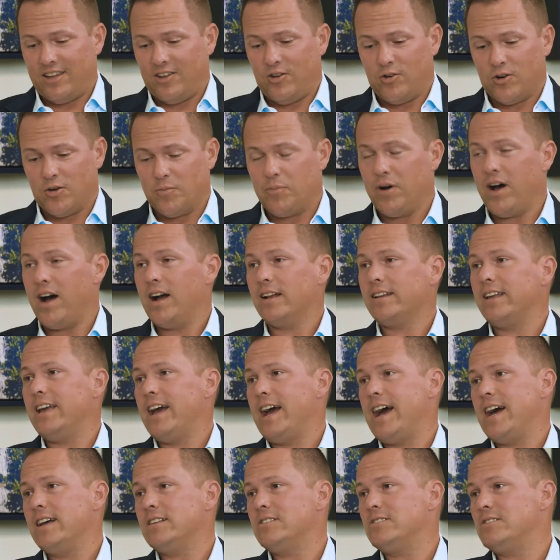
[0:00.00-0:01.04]
your
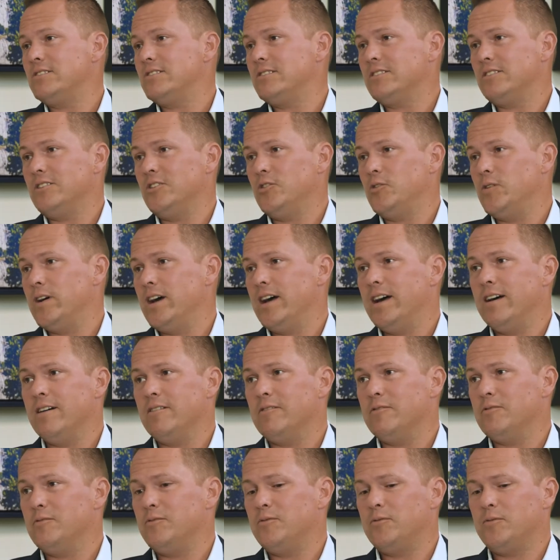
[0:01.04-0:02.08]
podcasts. You
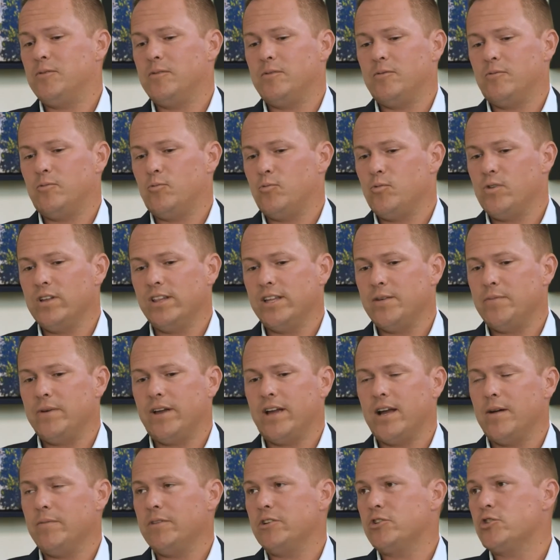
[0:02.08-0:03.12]
have really
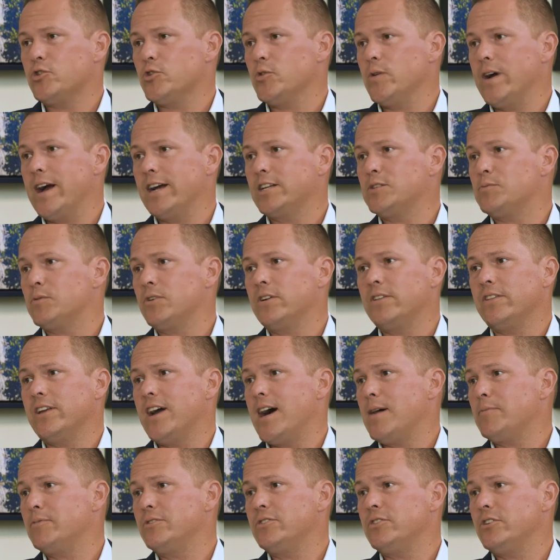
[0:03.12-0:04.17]
become the true expert in the
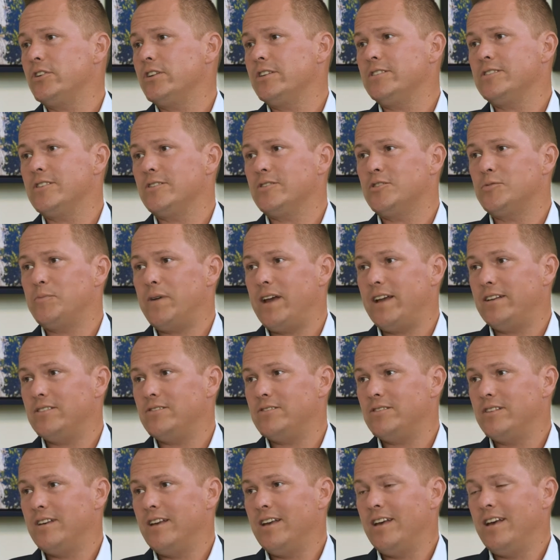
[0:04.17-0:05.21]
Opportunity Zone
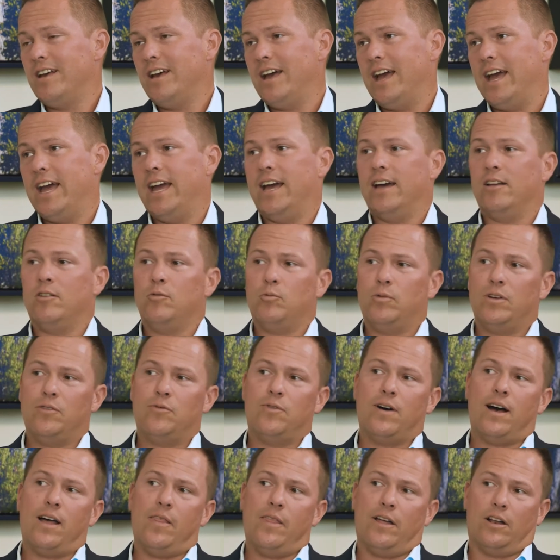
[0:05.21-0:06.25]
space. And we
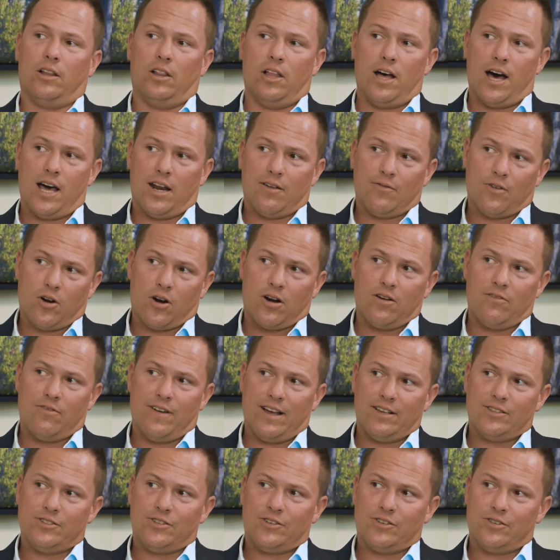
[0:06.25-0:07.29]
find that a lot of our
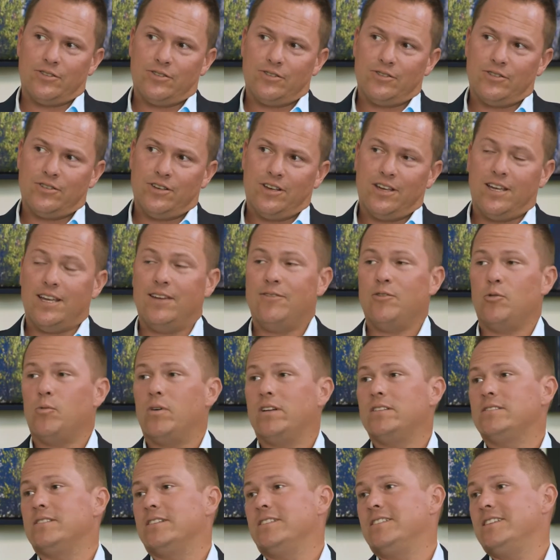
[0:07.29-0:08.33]
investors, even
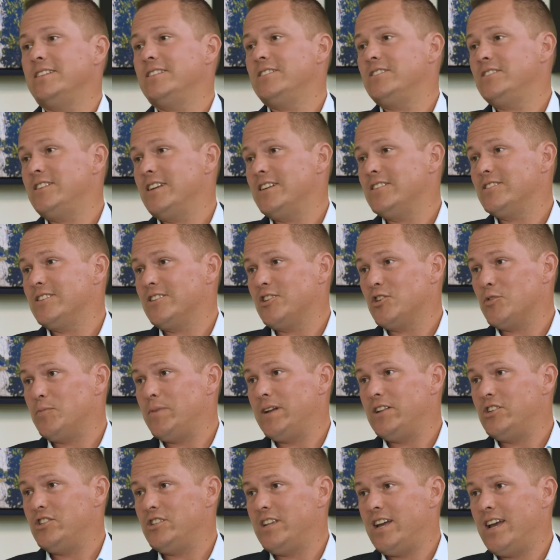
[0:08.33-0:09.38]
ones that didn't see us on your
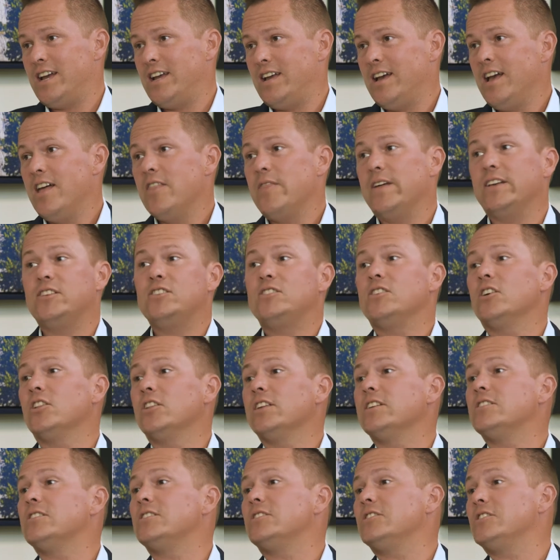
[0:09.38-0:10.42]
pitch day, they still
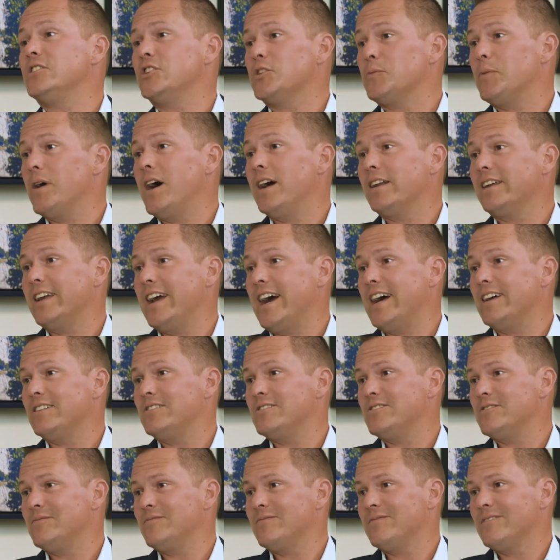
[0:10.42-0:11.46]
listen to your
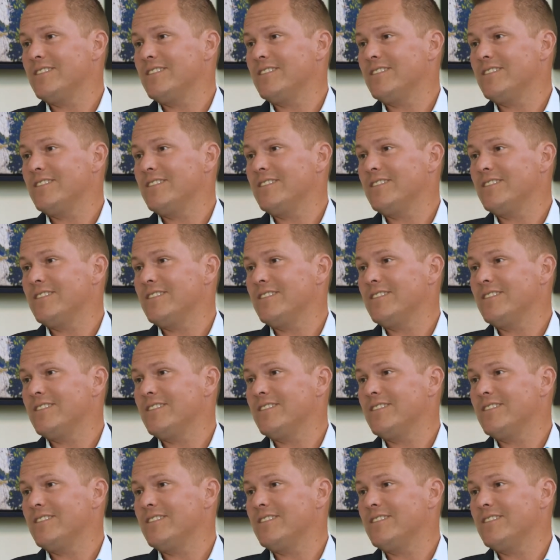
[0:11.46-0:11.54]
podcasts.